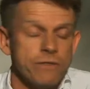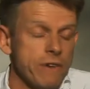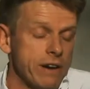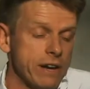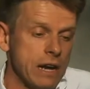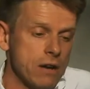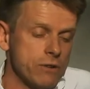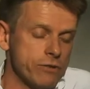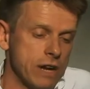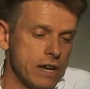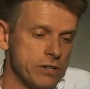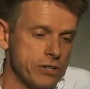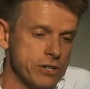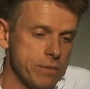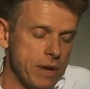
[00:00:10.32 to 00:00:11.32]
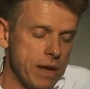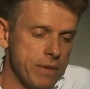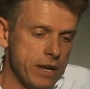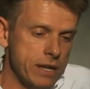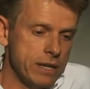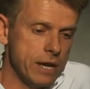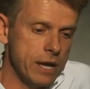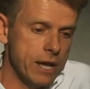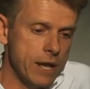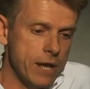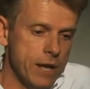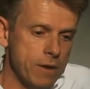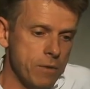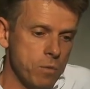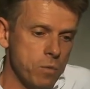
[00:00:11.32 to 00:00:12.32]
a very close relationship. I mean,
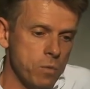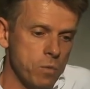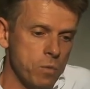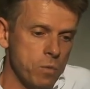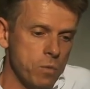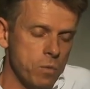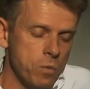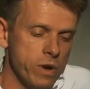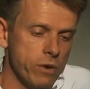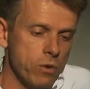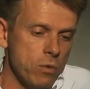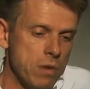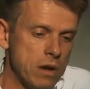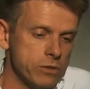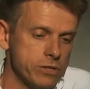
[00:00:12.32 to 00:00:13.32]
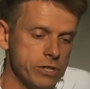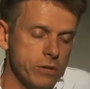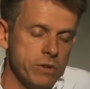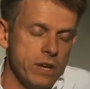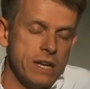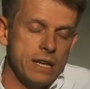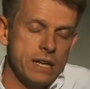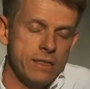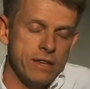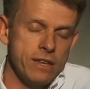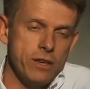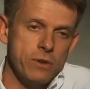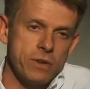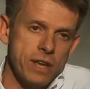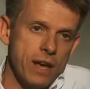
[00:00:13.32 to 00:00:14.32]
uh, we're almost unique in
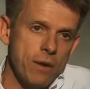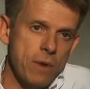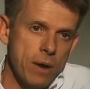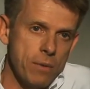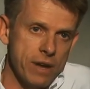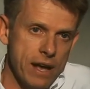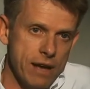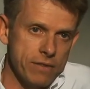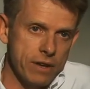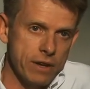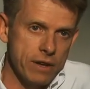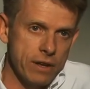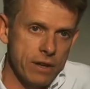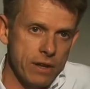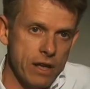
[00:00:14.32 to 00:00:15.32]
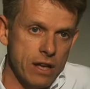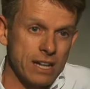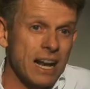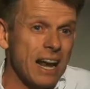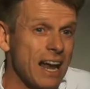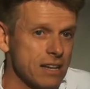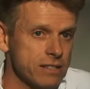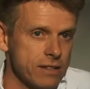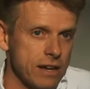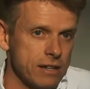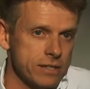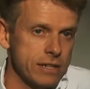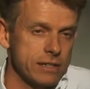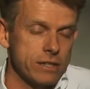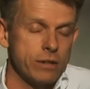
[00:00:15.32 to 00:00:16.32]
the UK where we have a, a, a class
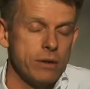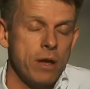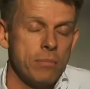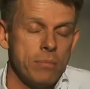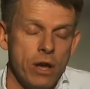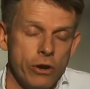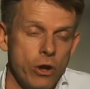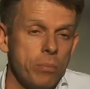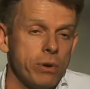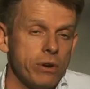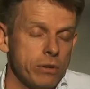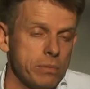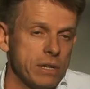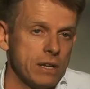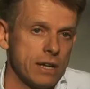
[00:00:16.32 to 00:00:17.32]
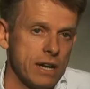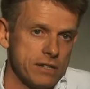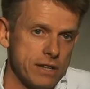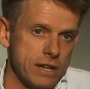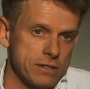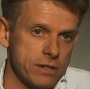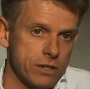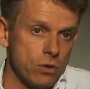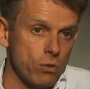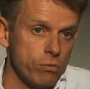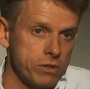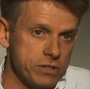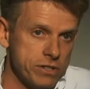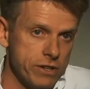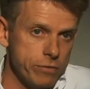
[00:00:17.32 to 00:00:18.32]
accent, an, um, an upper and middle class accent called
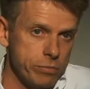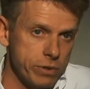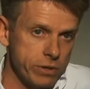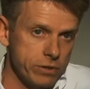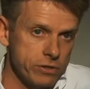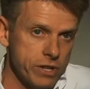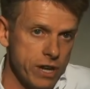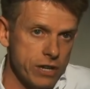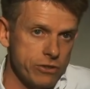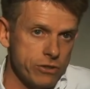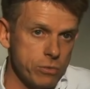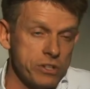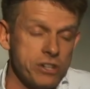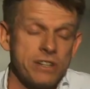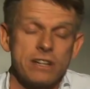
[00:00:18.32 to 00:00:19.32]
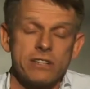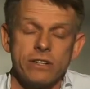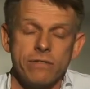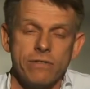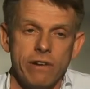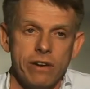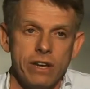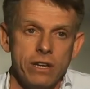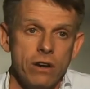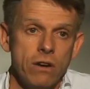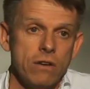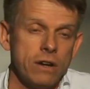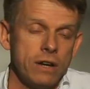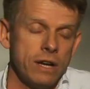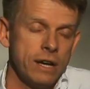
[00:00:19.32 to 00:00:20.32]
received pronunciation, which is actually a very
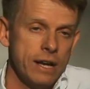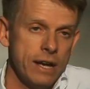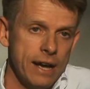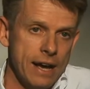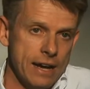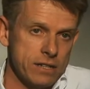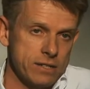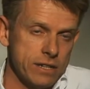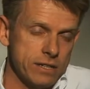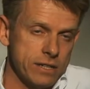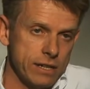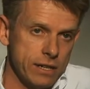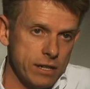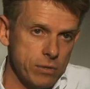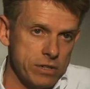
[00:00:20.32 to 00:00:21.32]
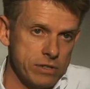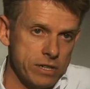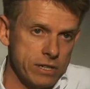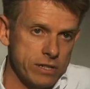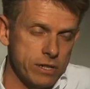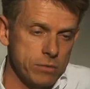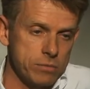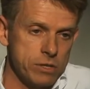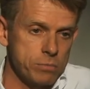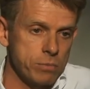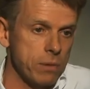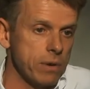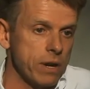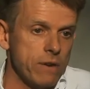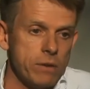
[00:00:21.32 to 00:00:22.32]
young accent in linguistic terms. It's
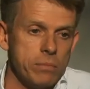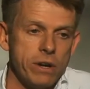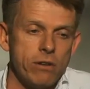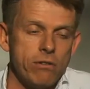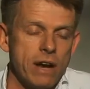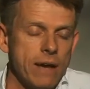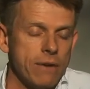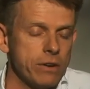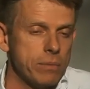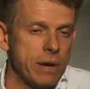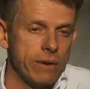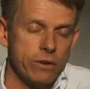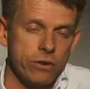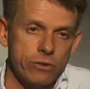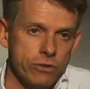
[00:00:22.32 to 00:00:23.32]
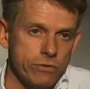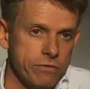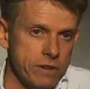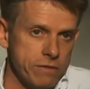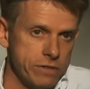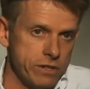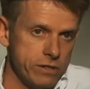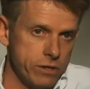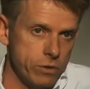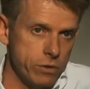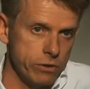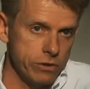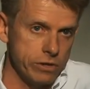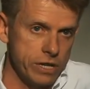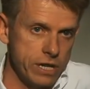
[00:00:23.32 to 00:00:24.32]
probably only been around about 150,
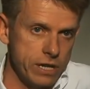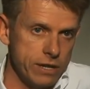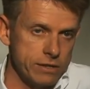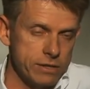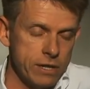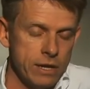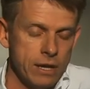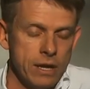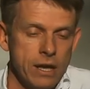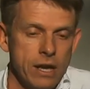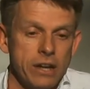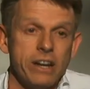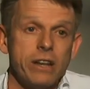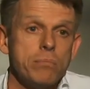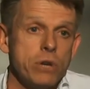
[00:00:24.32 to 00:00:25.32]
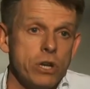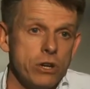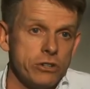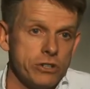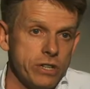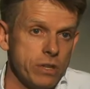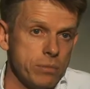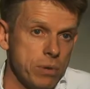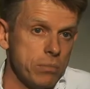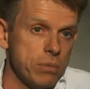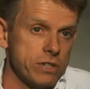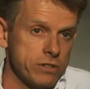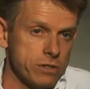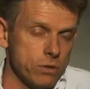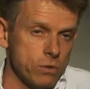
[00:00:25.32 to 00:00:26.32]
200 years, and it emerged in the
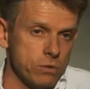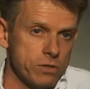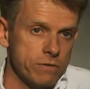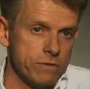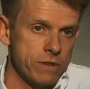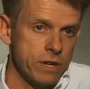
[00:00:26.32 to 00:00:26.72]
public schools of,